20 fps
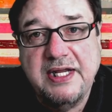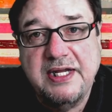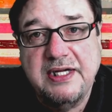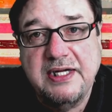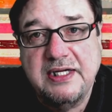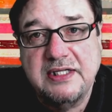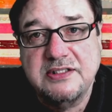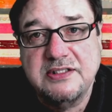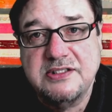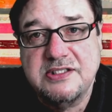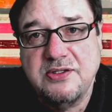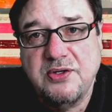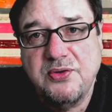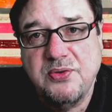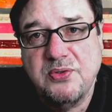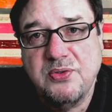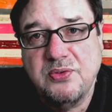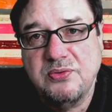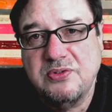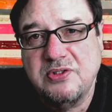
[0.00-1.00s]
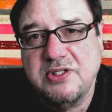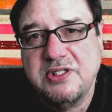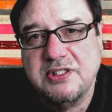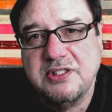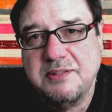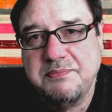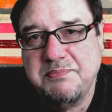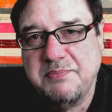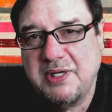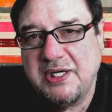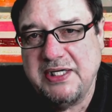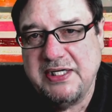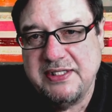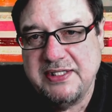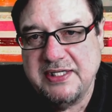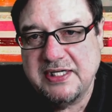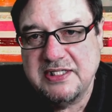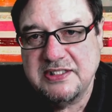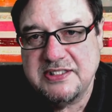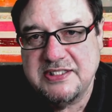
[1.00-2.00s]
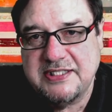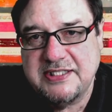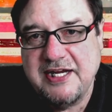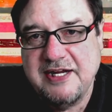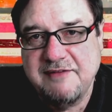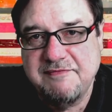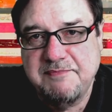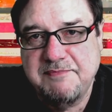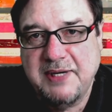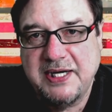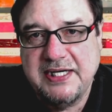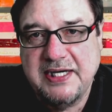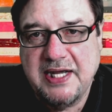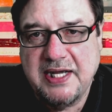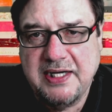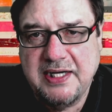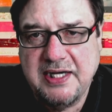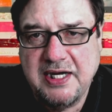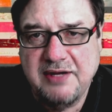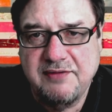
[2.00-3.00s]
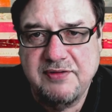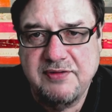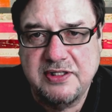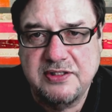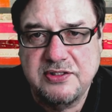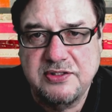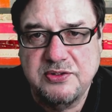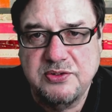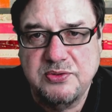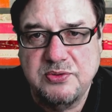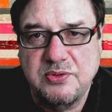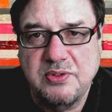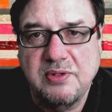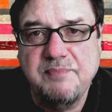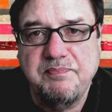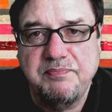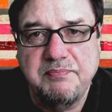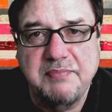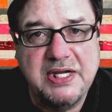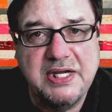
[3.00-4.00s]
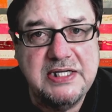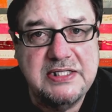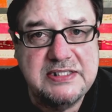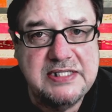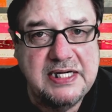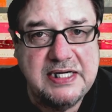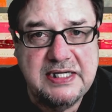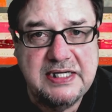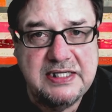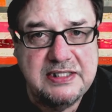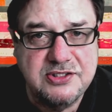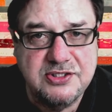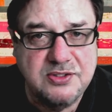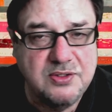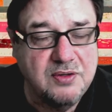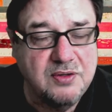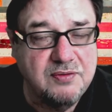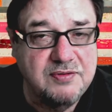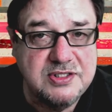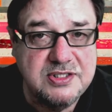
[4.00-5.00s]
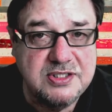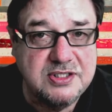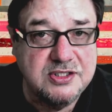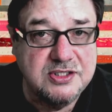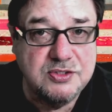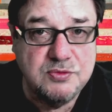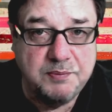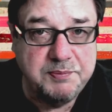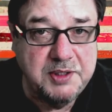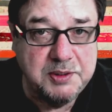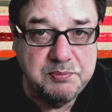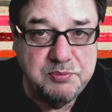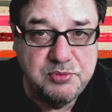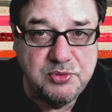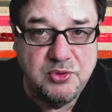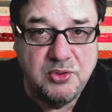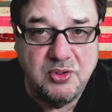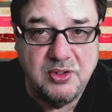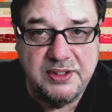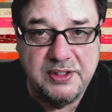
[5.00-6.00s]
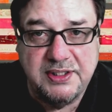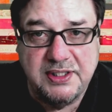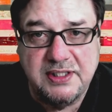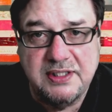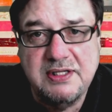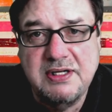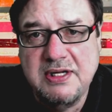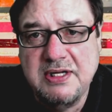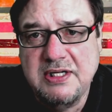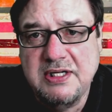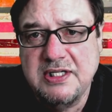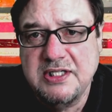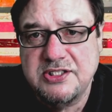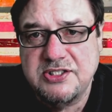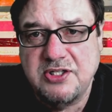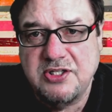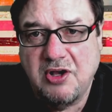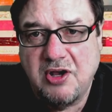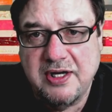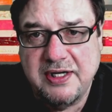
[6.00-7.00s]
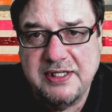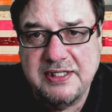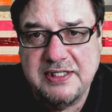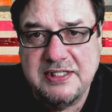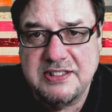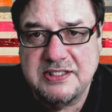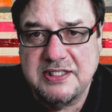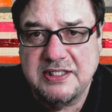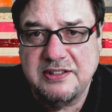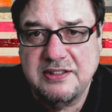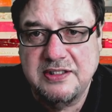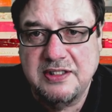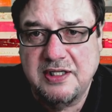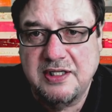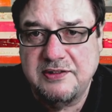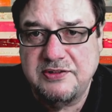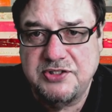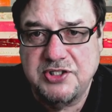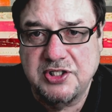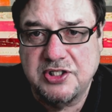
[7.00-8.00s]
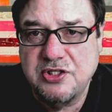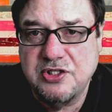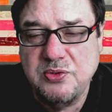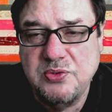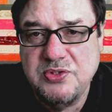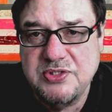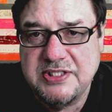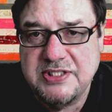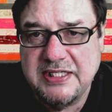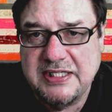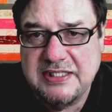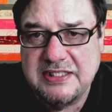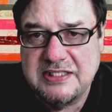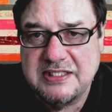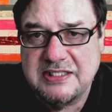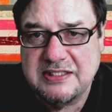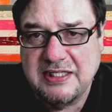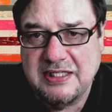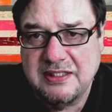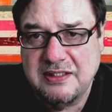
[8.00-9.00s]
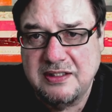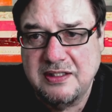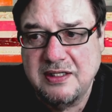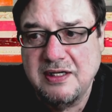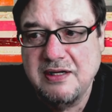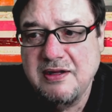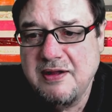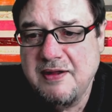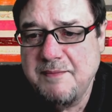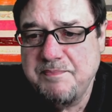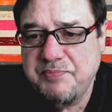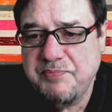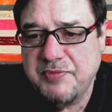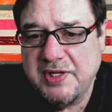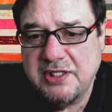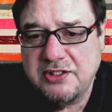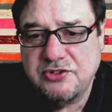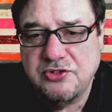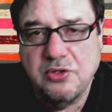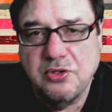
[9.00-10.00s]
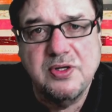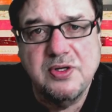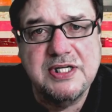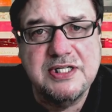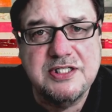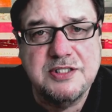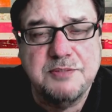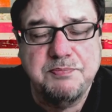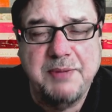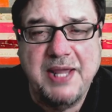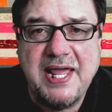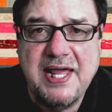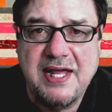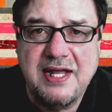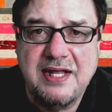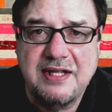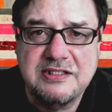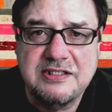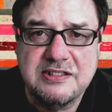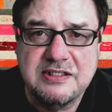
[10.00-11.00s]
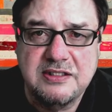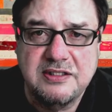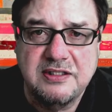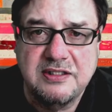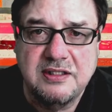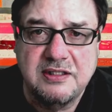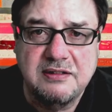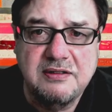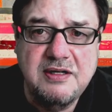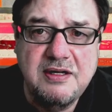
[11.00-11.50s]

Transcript: And so look at the money they can save by not having to maintain service the swimming pool and the saunas and the jacuzzis and the Turkish baths and the